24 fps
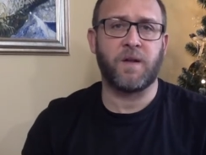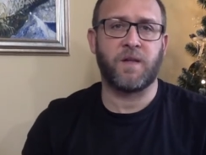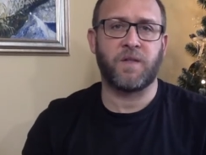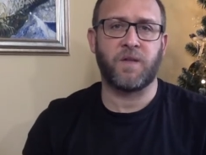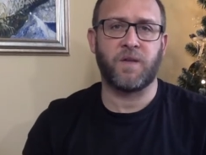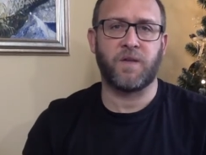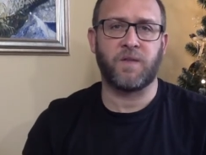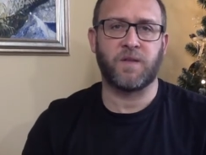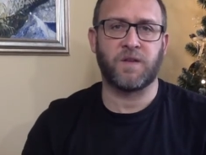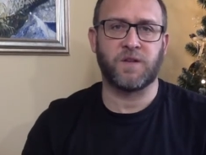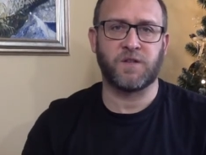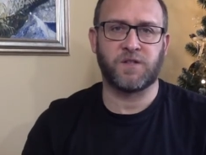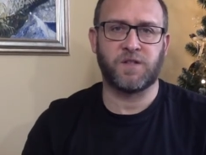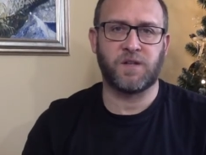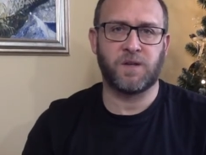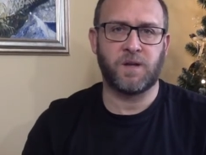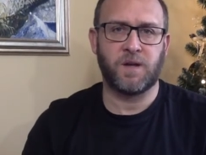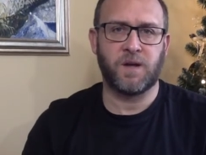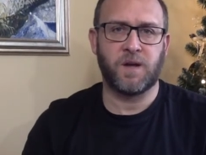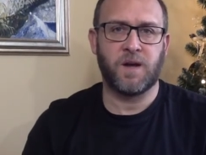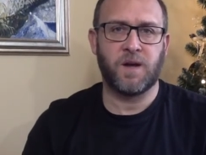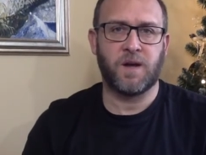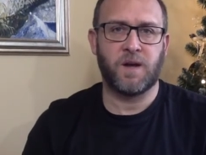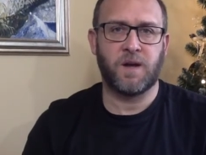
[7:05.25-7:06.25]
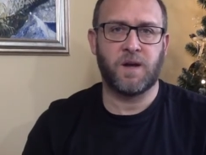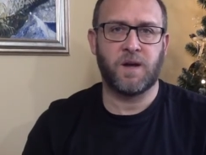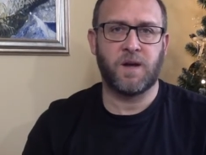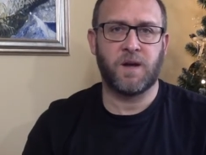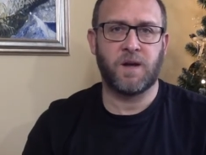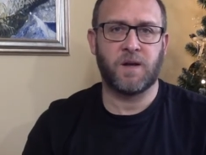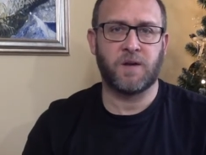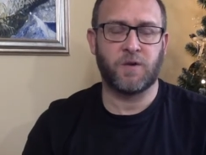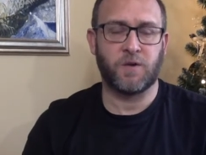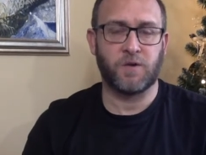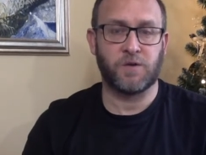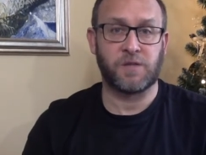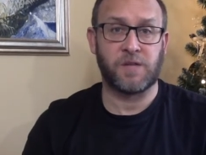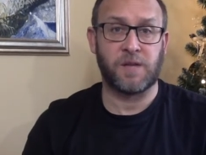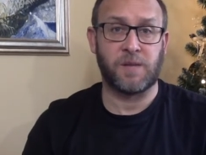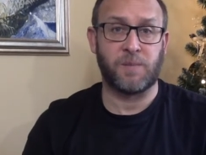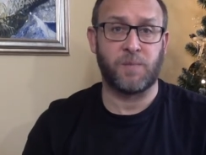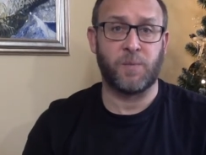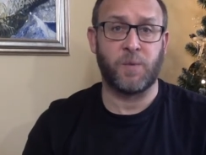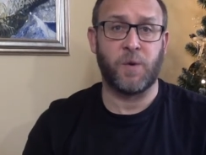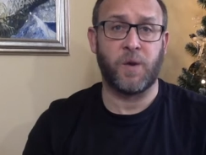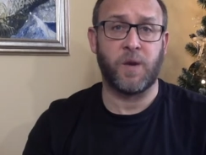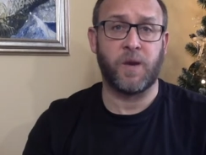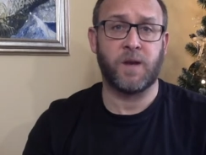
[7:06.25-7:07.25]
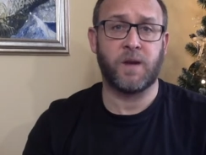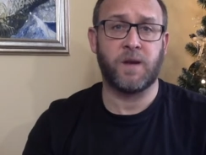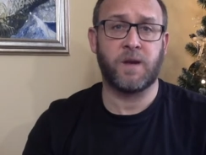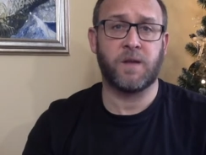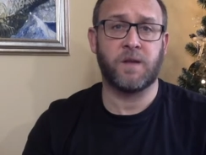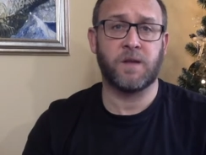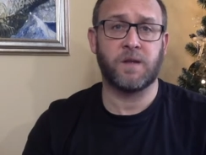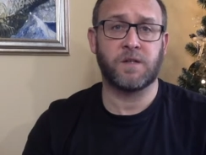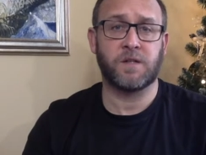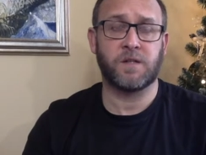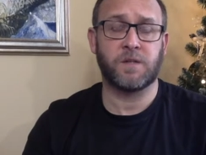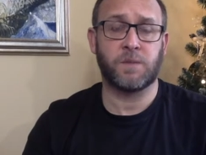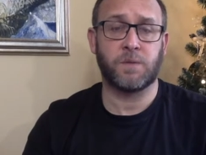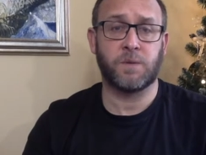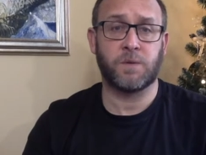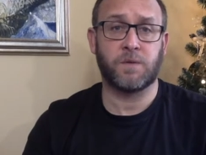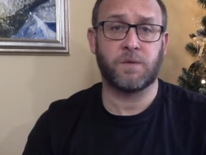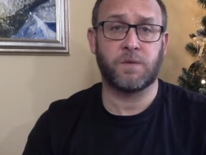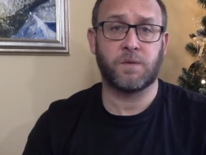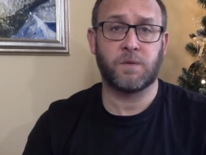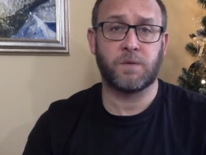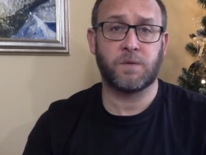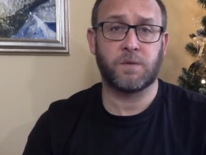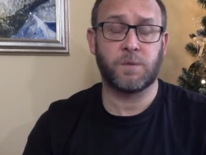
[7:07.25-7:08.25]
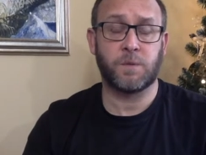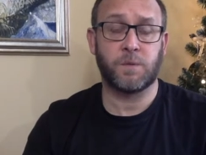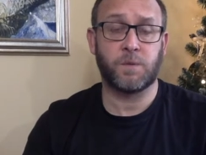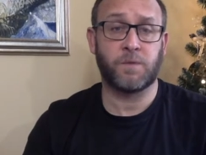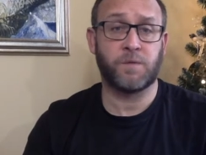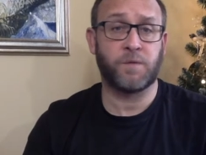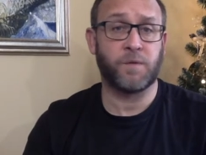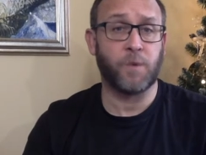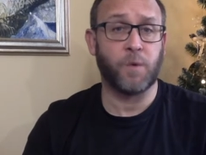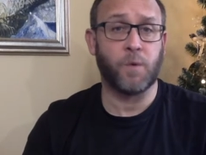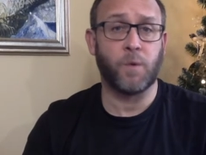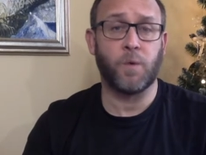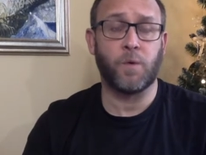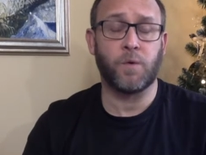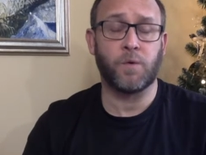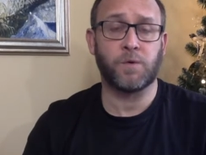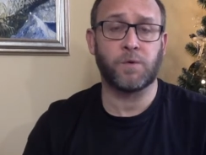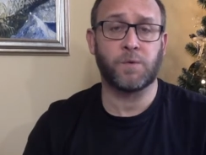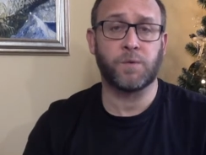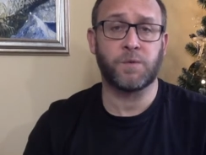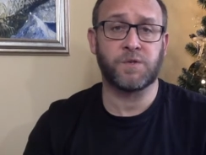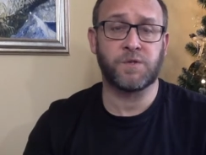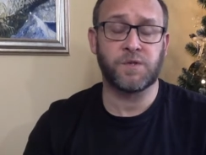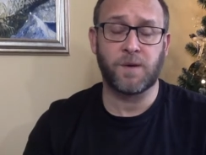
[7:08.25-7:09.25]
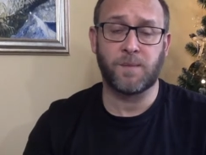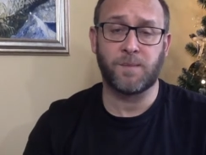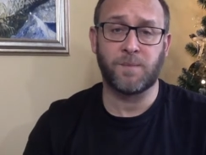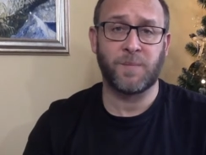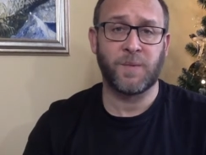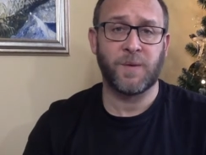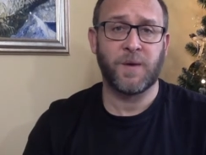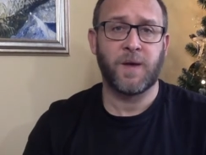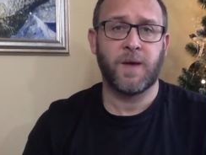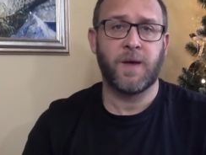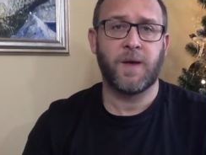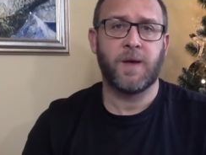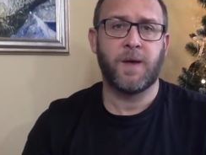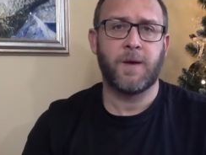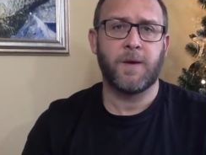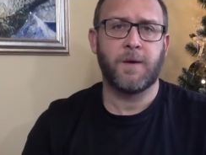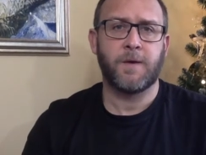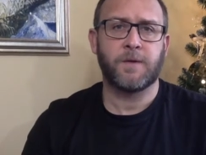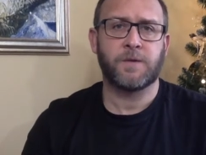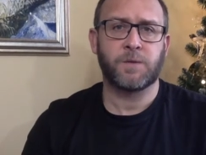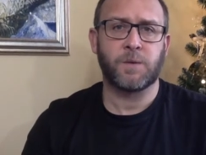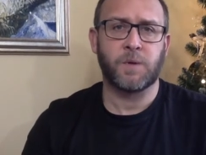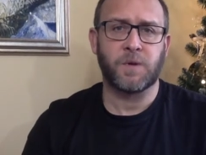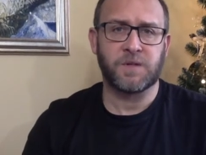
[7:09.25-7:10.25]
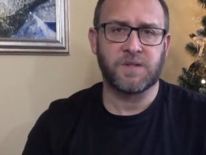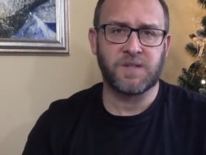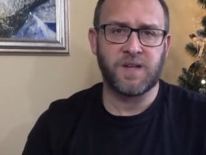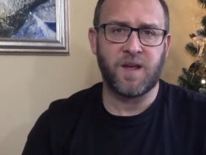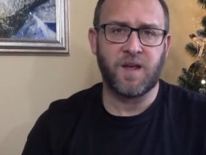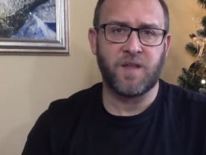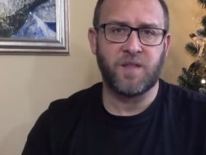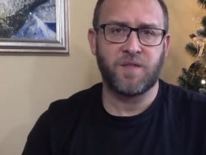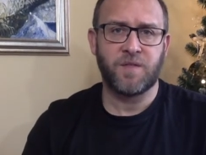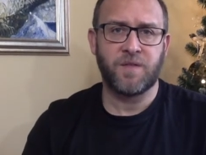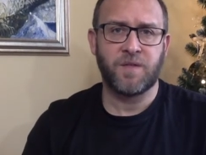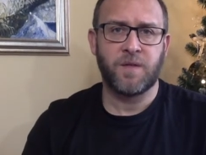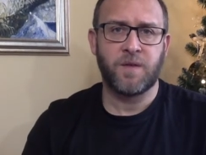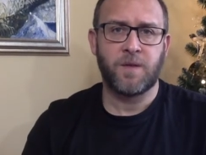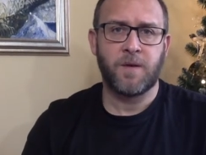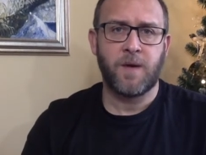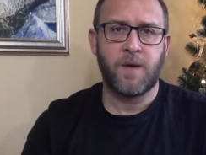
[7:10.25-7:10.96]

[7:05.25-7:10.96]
I think that she had got to that point and that she would she would fall or she would jump to her death.